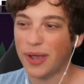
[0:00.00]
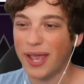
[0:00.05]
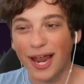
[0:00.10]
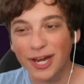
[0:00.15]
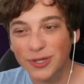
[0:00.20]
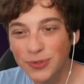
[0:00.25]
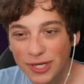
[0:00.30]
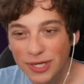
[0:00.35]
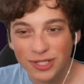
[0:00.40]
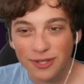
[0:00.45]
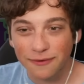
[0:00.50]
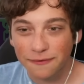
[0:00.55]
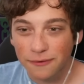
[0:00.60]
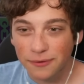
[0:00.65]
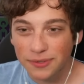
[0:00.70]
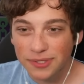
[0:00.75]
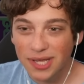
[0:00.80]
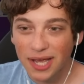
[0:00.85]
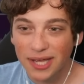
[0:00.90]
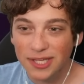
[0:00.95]
wait, I just realized the
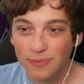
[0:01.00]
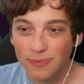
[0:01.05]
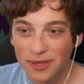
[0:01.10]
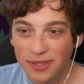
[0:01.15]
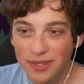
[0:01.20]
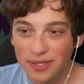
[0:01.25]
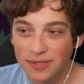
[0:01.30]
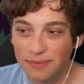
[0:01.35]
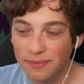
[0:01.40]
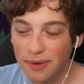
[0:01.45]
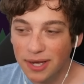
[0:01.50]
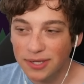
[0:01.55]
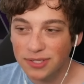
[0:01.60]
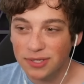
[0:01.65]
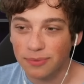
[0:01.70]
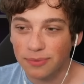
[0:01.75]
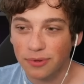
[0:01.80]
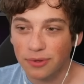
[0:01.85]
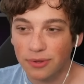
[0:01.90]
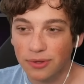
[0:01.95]
full size make this
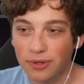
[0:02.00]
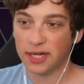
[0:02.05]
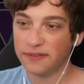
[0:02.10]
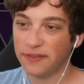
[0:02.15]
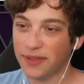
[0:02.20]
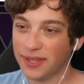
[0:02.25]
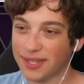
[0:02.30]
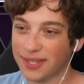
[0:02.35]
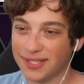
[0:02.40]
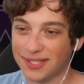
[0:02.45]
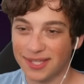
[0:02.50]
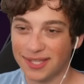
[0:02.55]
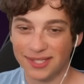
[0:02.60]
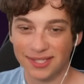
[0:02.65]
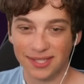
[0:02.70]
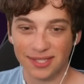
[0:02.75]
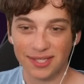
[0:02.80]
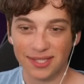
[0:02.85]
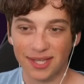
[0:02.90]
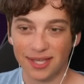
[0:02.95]
impossible. I just feel like this
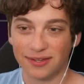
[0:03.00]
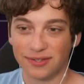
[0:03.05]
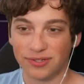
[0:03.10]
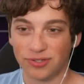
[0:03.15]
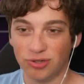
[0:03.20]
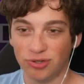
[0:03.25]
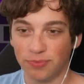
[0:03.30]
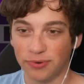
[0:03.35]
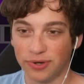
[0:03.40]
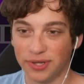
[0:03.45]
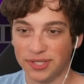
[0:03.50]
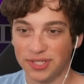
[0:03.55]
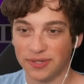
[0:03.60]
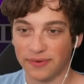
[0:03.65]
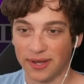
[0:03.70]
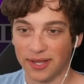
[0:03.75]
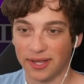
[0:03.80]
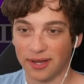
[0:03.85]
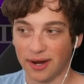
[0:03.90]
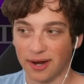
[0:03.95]
is like super easy
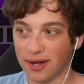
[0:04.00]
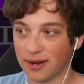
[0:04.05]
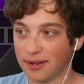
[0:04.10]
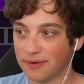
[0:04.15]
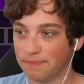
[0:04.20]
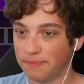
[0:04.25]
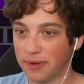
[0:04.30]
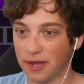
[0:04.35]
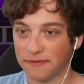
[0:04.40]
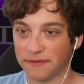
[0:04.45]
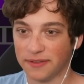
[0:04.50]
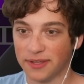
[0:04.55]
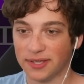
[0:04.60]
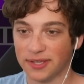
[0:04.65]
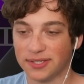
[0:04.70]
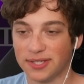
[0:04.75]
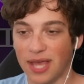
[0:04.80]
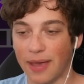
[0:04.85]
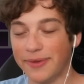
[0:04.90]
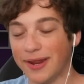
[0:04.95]
right here. I gotta buff
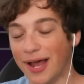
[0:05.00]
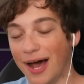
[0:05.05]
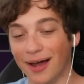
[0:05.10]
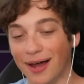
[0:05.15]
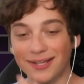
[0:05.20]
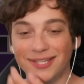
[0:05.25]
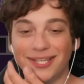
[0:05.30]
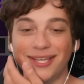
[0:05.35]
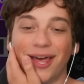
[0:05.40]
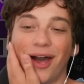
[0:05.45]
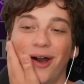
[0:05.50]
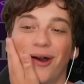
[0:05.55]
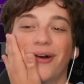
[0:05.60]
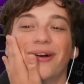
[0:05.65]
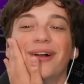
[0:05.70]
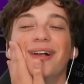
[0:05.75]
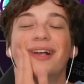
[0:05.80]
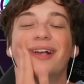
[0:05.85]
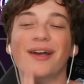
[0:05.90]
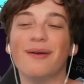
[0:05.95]
this. I mean, honestly
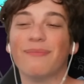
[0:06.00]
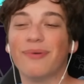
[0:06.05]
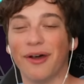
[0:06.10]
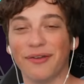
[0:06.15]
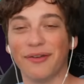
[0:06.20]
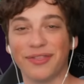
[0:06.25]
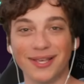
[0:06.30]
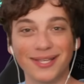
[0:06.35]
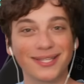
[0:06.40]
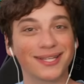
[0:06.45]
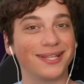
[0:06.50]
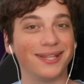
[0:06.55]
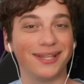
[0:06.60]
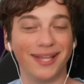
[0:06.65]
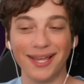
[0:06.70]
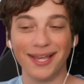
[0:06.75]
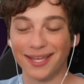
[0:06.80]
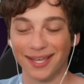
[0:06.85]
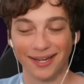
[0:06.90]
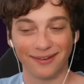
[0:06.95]
though, bro, this
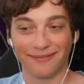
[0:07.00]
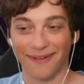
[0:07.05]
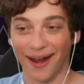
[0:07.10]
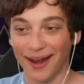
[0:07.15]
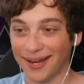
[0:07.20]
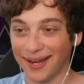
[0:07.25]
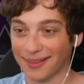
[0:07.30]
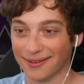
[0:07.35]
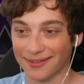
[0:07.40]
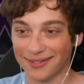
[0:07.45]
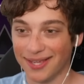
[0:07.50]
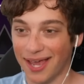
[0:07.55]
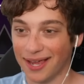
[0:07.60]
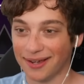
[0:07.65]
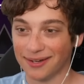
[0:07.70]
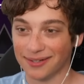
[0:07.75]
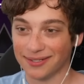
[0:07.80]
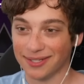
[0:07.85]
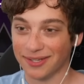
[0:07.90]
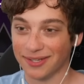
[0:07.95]
click in regular
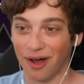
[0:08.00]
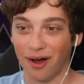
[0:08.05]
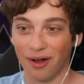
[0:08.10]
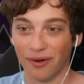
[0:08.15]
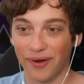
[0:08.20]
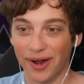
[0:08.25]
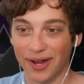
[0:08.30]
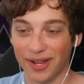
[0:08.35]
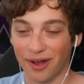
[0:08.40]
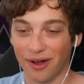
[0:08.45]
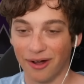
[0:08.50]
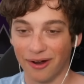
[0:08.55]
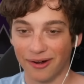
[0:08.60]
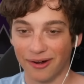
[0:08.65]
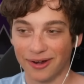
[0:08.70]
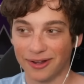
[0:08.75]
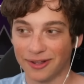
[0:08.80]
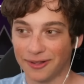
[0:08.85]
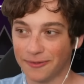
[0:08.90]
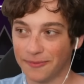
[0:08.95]
cycles is already hard.